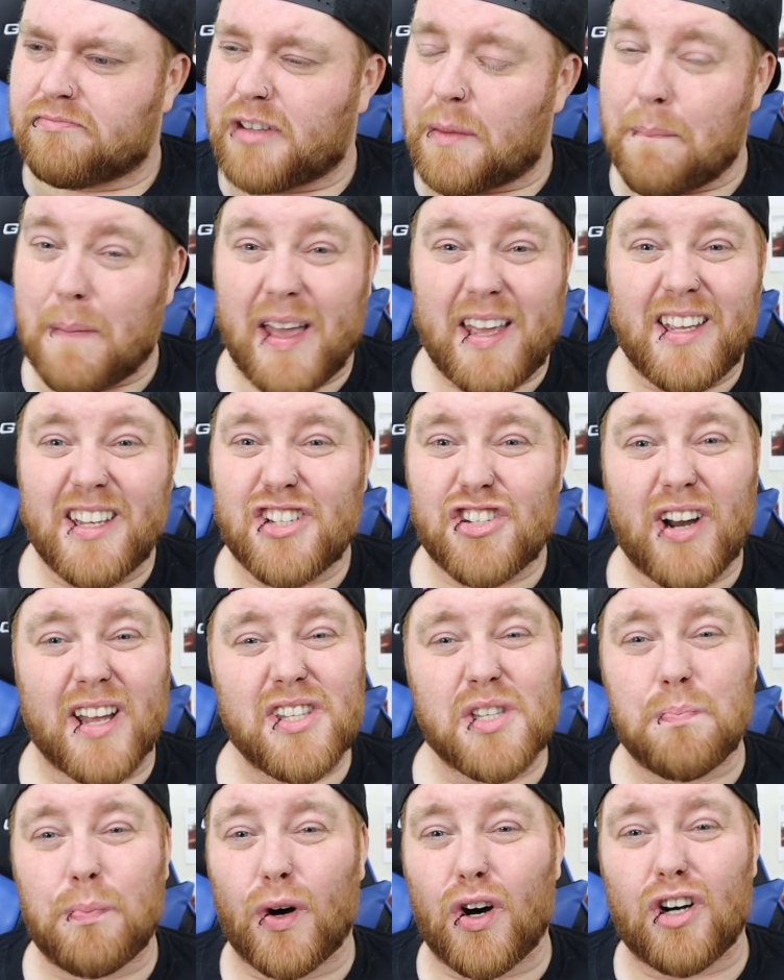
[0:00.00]
They pay your
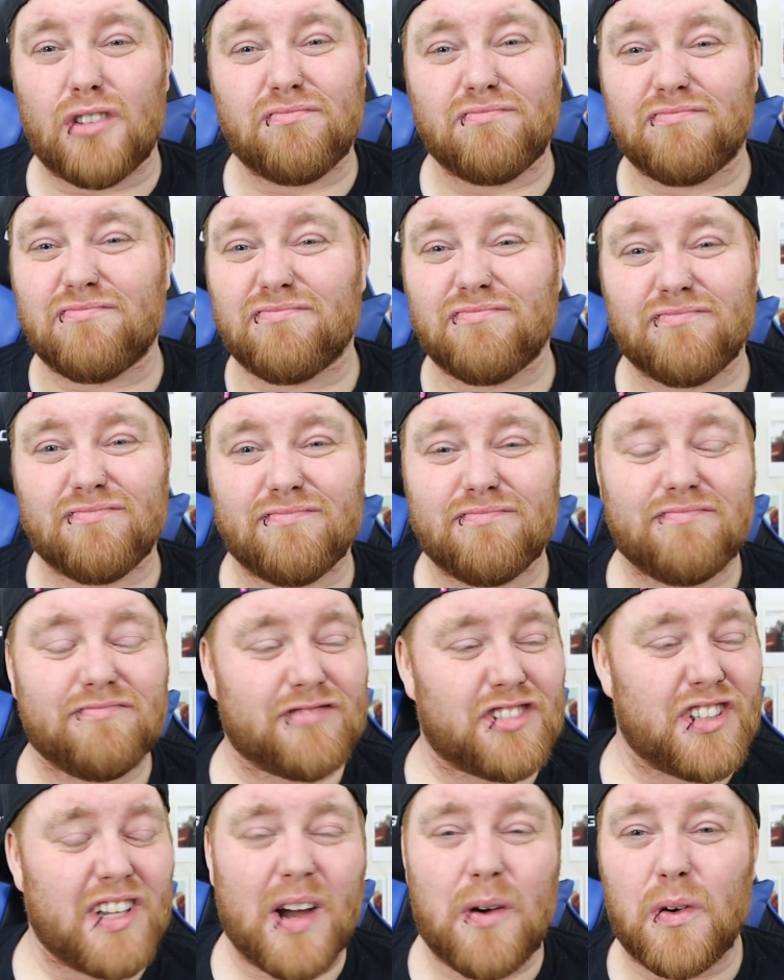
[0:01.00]
transport,
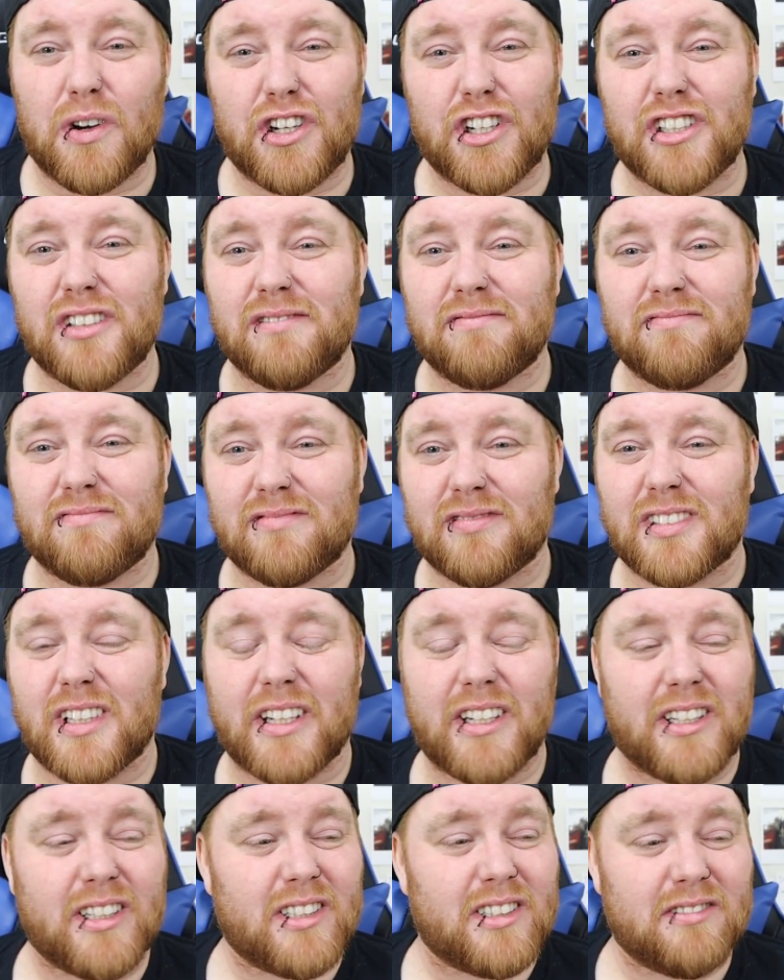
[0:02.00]
so that were good.
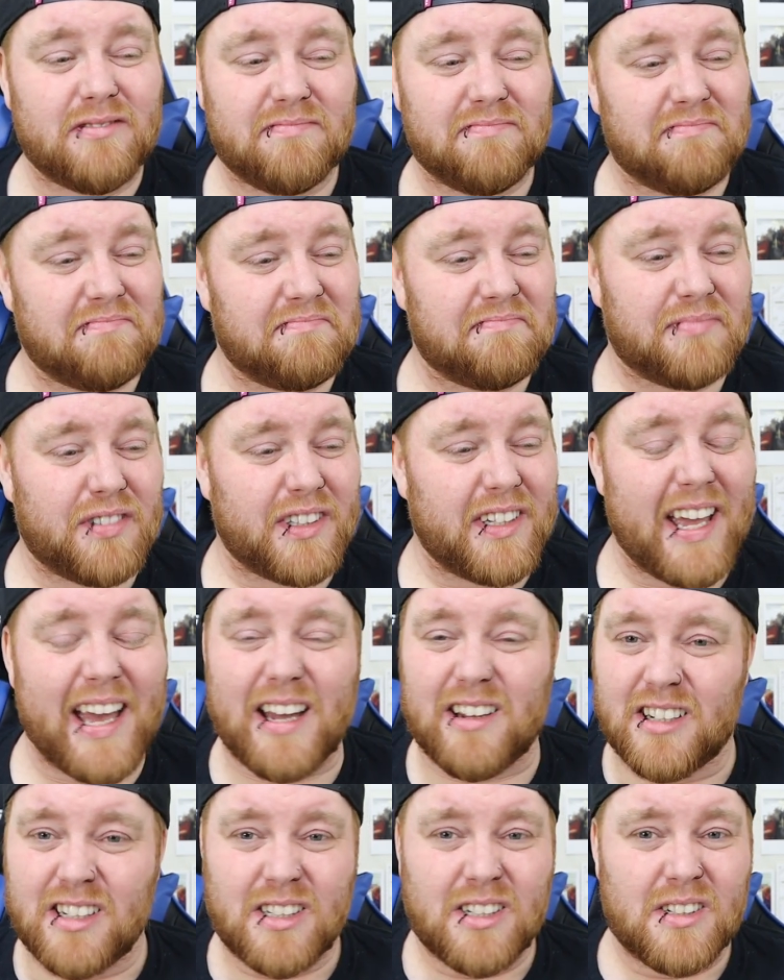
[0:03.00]
But
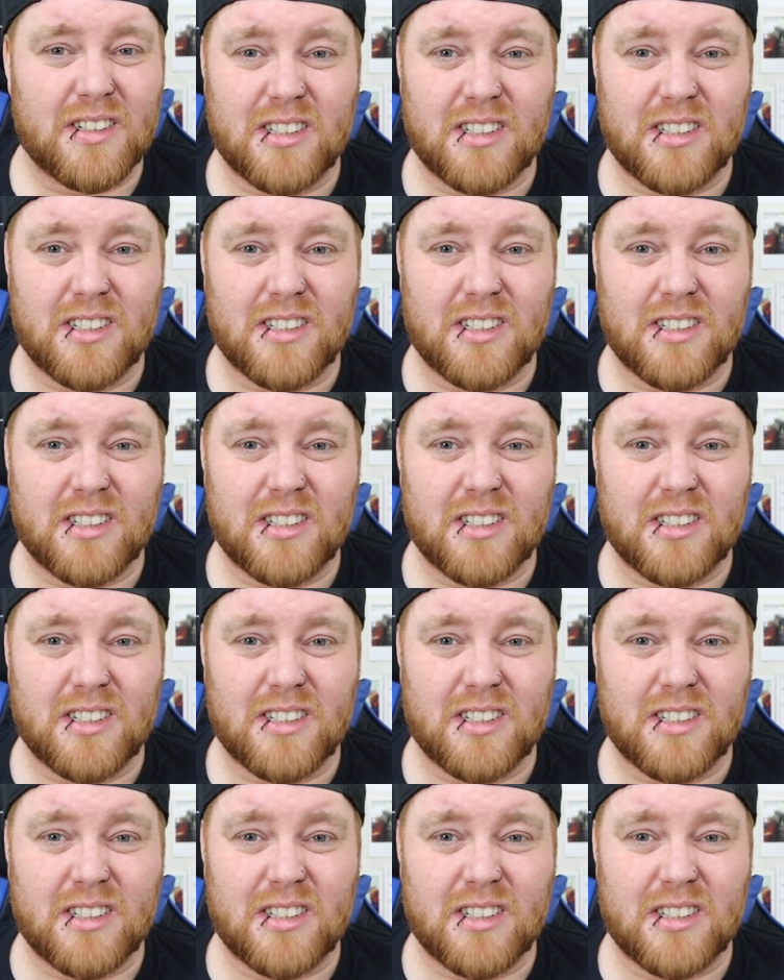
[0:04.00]
yeah,